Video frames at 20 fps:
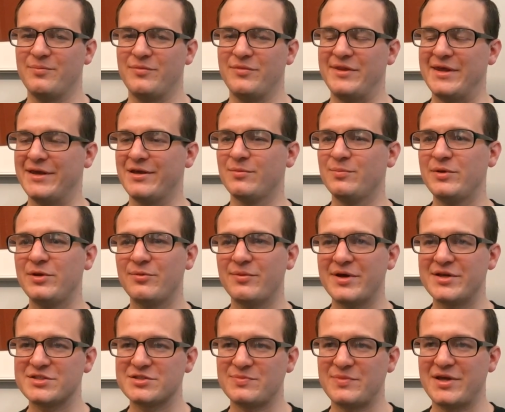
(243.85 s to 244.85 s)
They can be
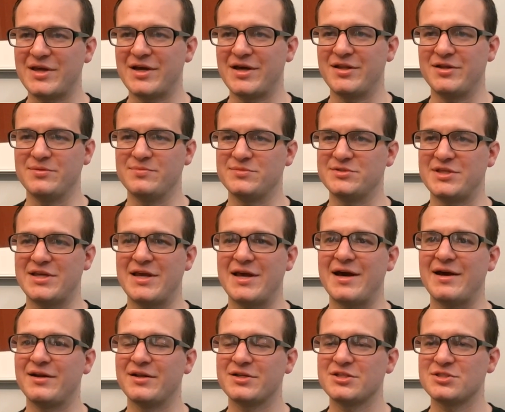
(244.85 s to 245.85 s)
resume items, they
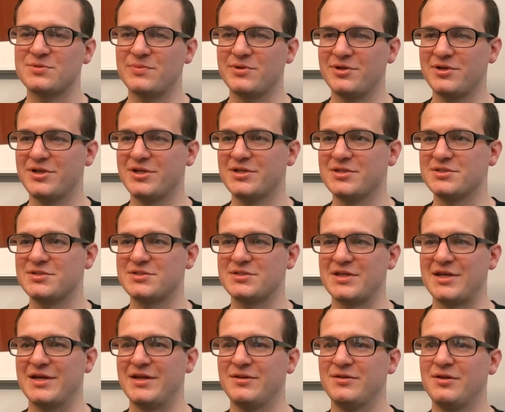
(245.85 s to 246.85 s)
add experience,
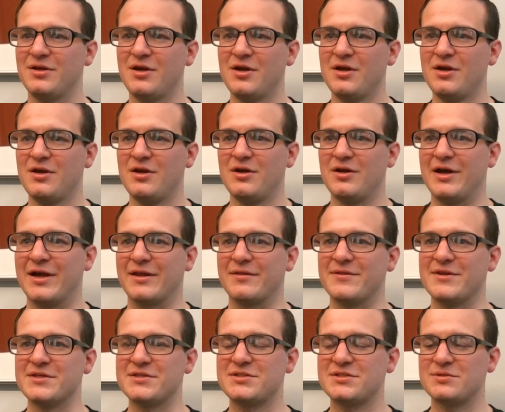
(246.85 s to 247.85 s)
and like
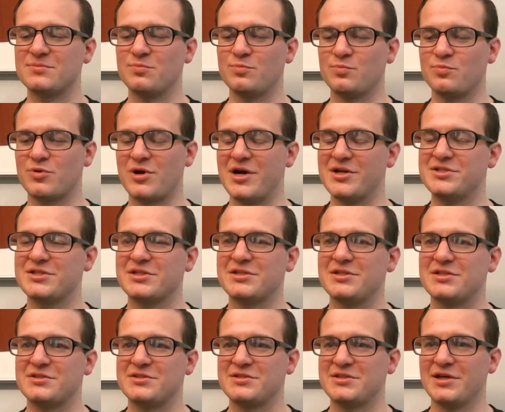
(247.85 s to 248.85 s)
this project
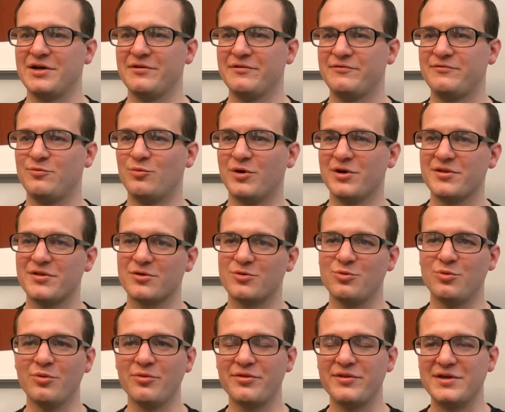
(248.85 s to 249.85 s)
itself, one of the
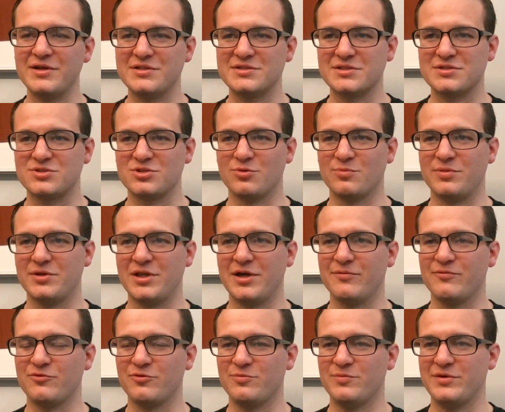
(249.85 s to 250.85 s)
cool things it's opened
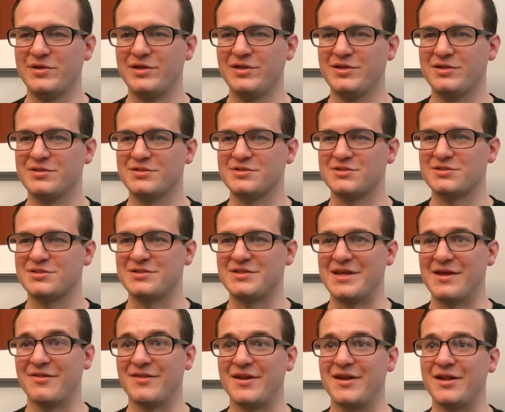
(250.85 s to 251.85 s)
up for me is
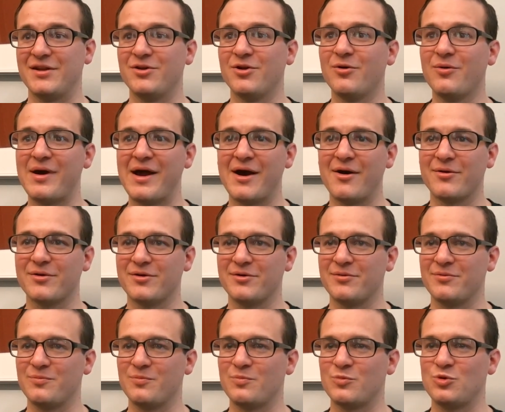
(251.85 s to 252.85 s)
now that I know how
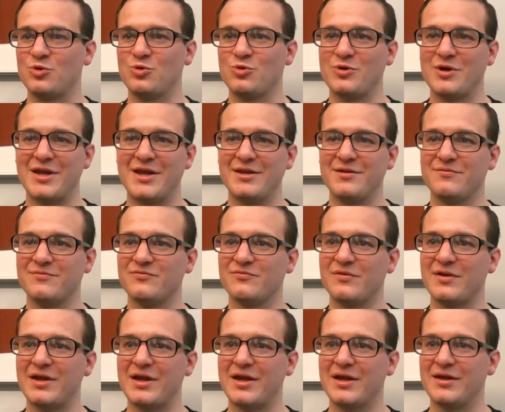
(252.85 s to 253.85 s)
to create
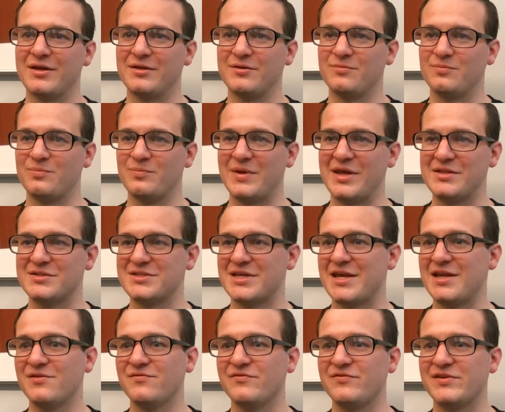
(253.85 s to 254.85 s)
and
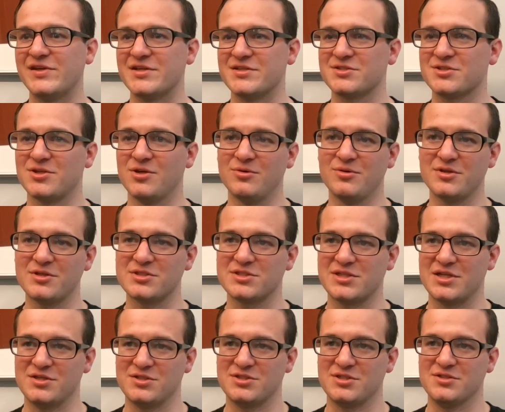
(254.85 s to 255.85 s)
maintain VS Code
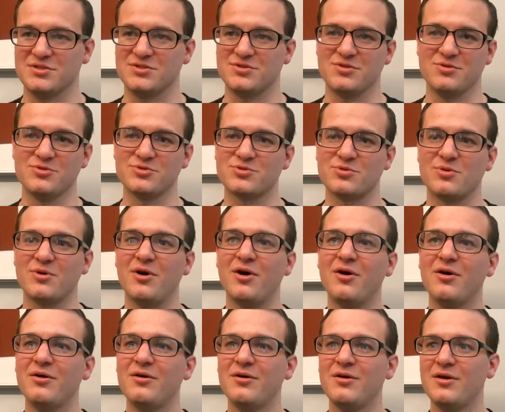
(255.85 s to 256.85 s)
extensions, those are
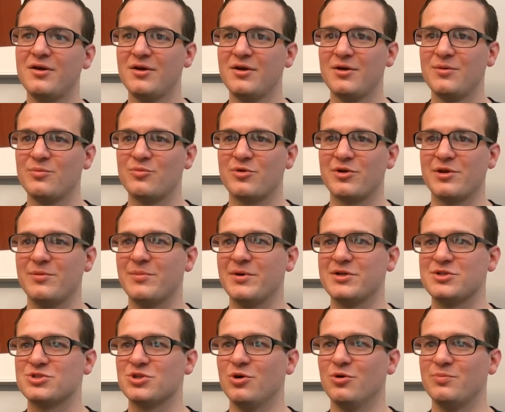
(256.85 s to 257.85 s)
all pretty
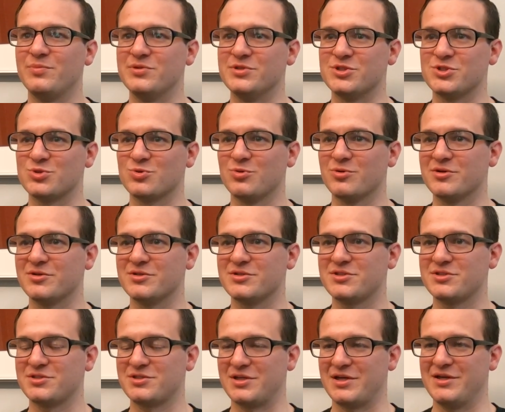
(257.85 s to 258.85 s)
much open
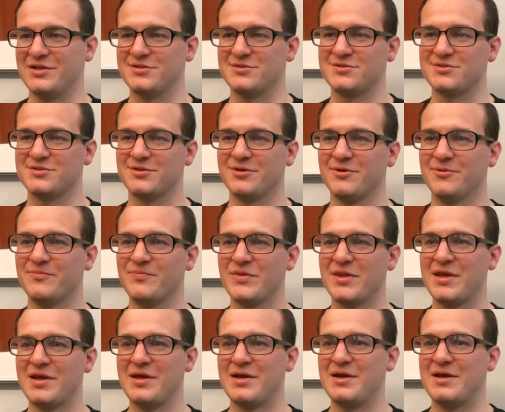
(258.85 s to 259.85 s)
source. And so
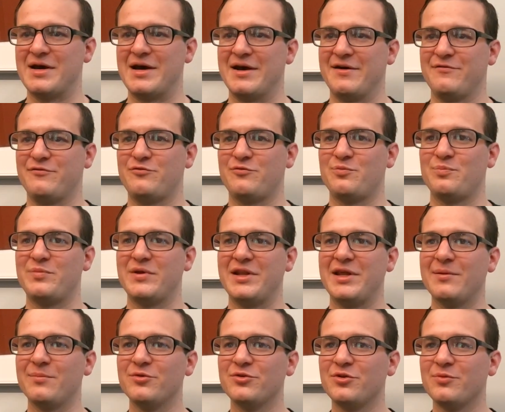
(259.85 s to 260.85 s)
I've been
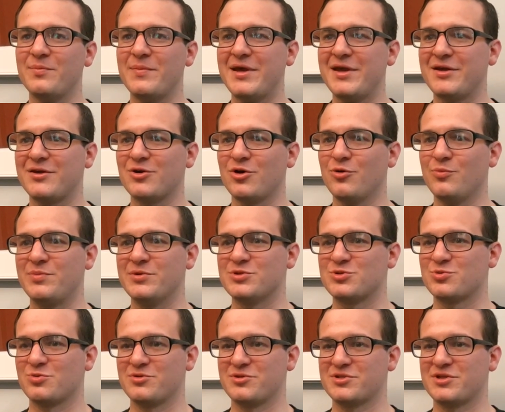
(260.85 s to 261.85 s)
able to make open
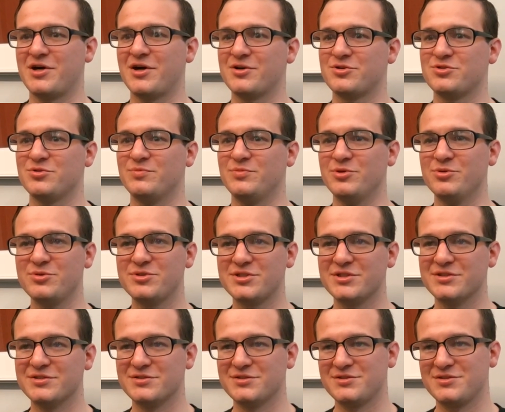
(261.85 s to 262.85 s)
source
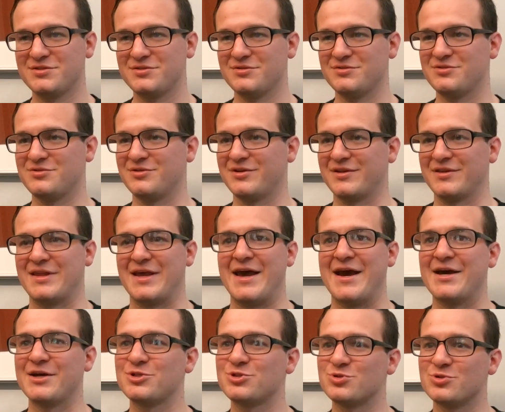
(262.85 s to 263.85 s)
contributions to like the
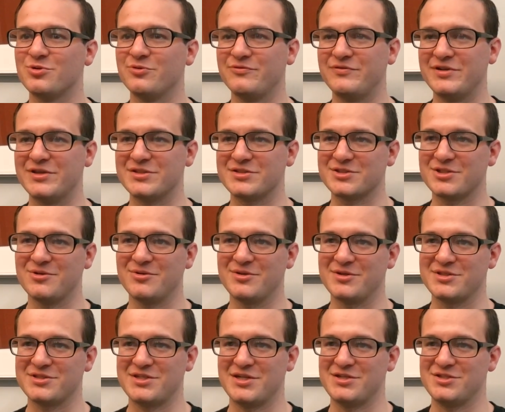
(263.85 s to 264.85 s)
Astro VS Code
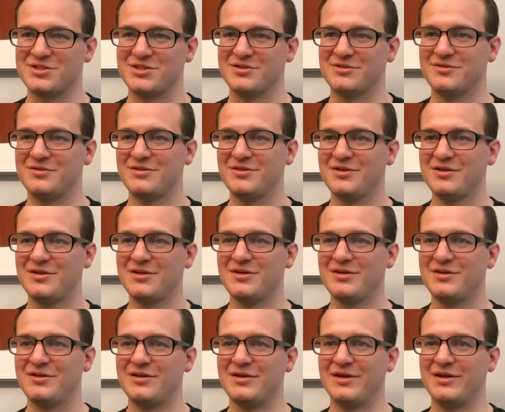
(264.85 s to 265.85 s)
extension
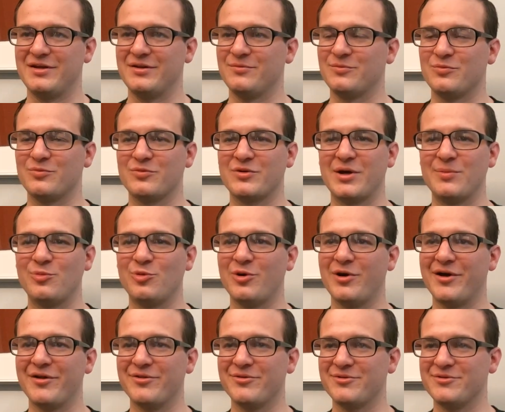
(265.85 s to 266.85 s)
and a couple
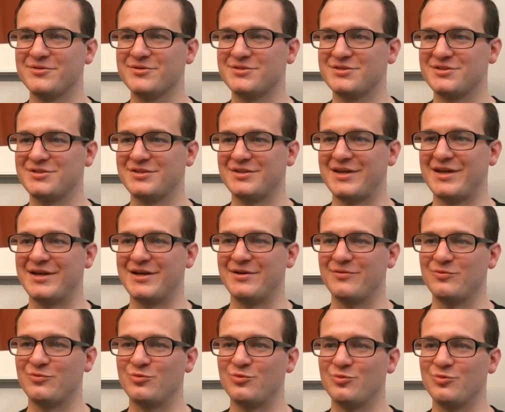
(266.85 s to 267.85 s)
others.
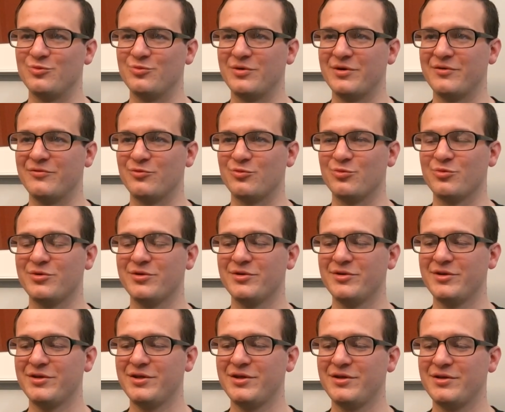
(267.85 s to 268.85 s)
And
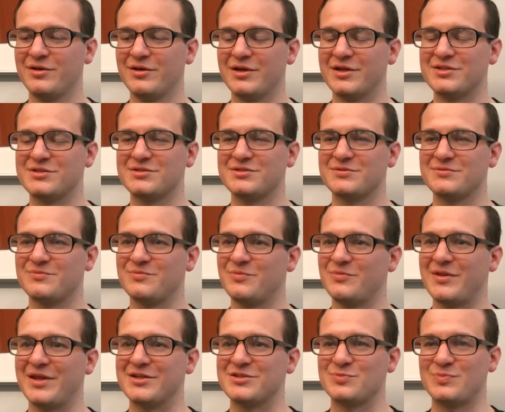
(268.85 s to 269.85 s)
really,
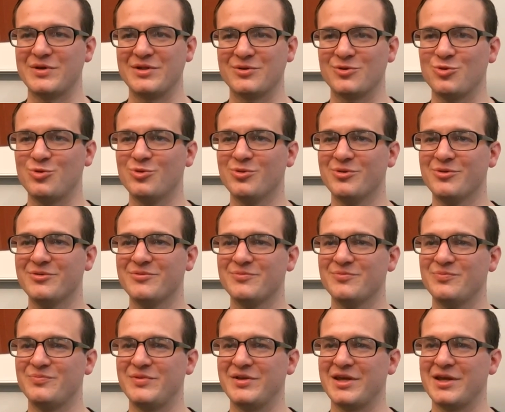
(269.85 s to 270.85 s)
that's been cool
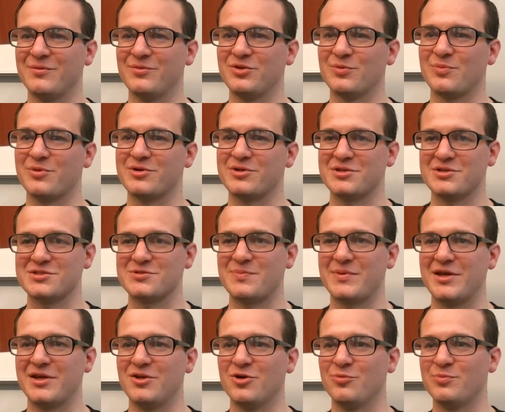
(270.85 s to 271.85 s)
being able to
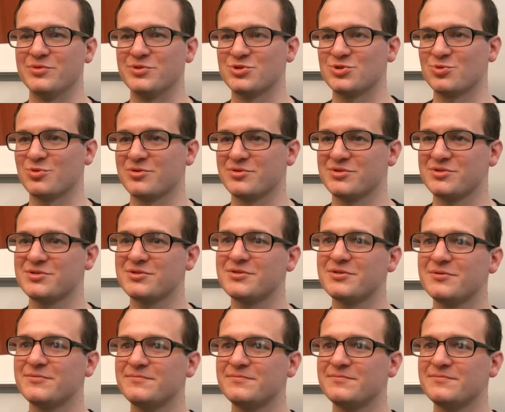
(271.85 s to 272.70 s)
participate in open source.